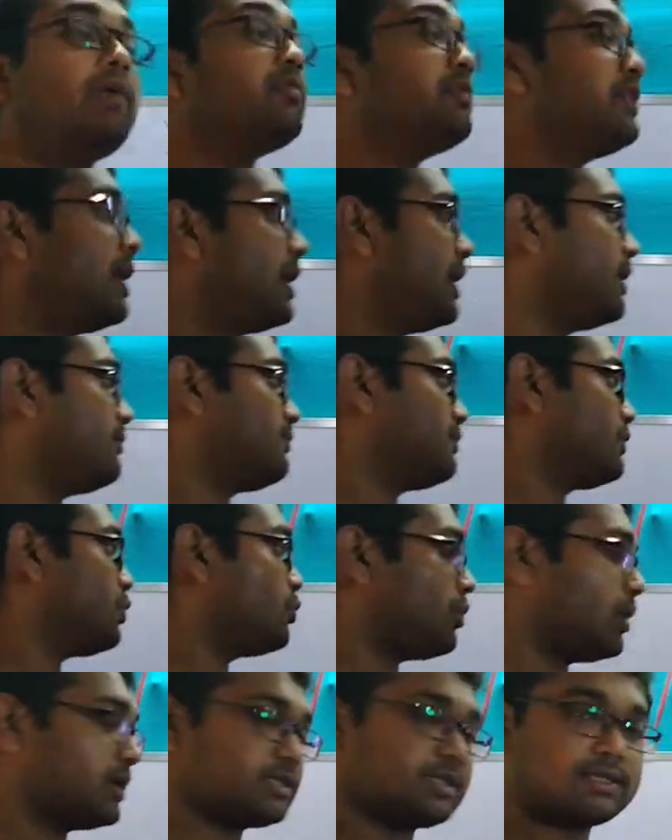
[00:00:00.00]
if they
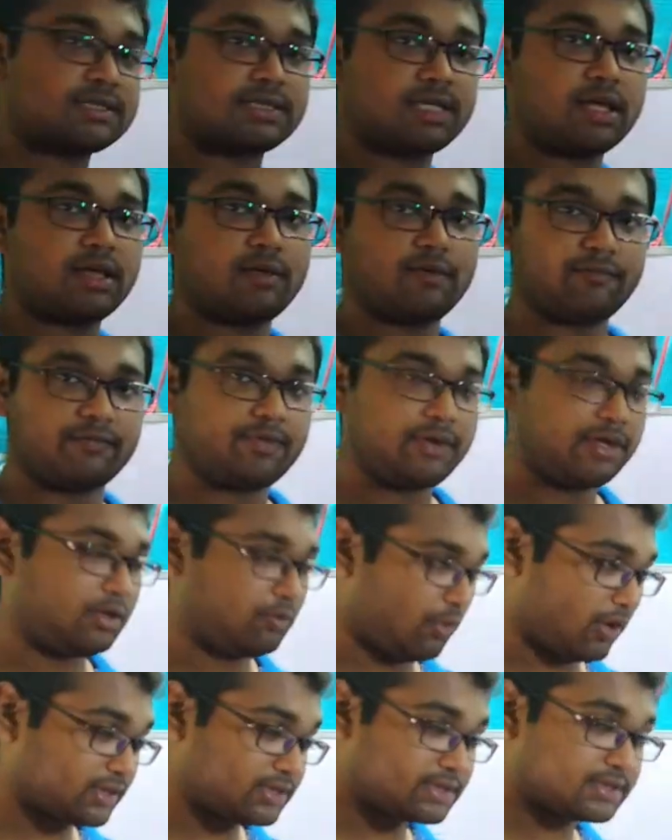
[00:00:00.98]
watches the
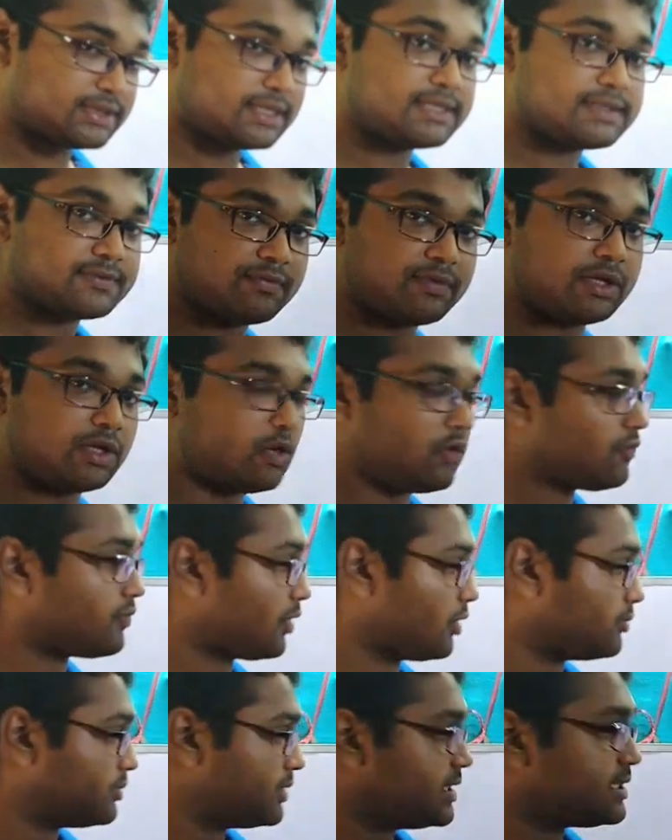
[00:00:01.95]
video, watches this video
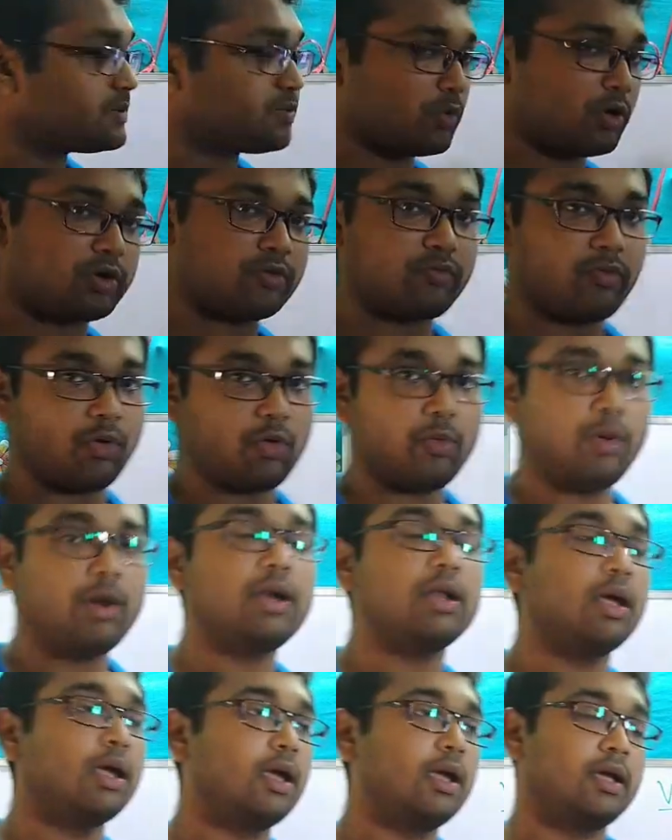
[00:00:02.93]
from this point
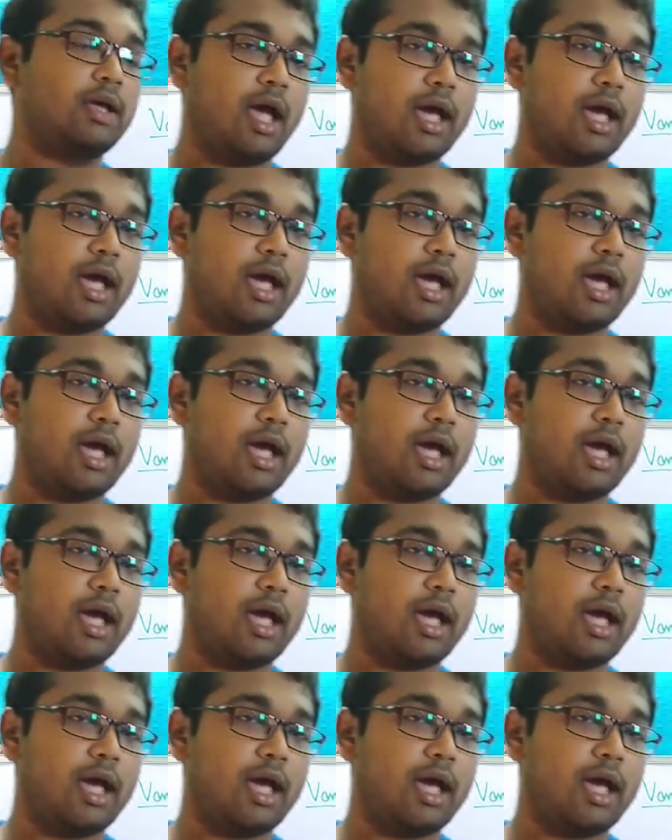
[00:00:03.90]
forward,